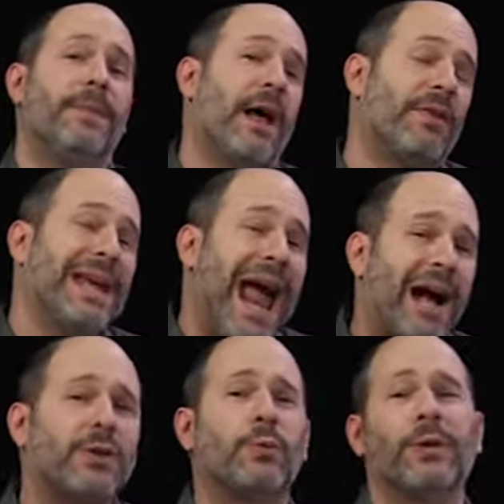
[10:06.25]
Now, the
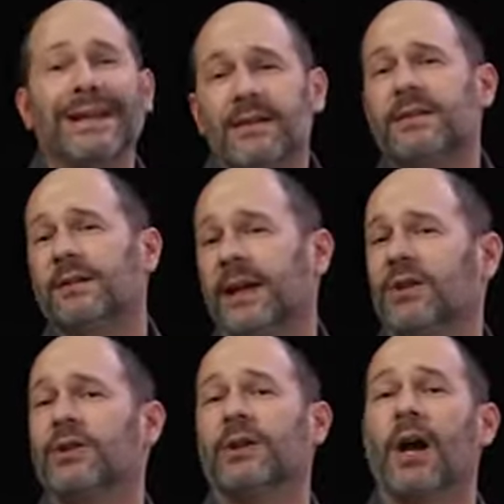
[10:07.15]
actual
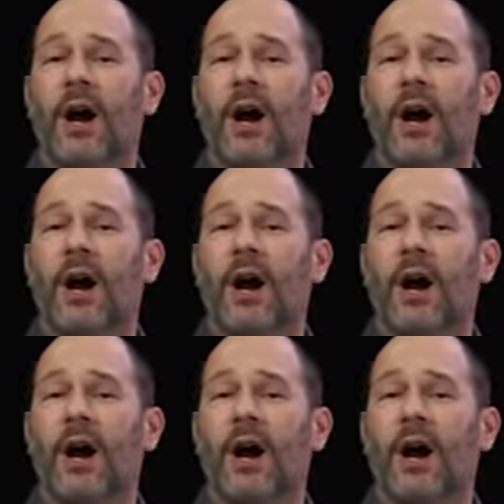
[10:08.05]
installation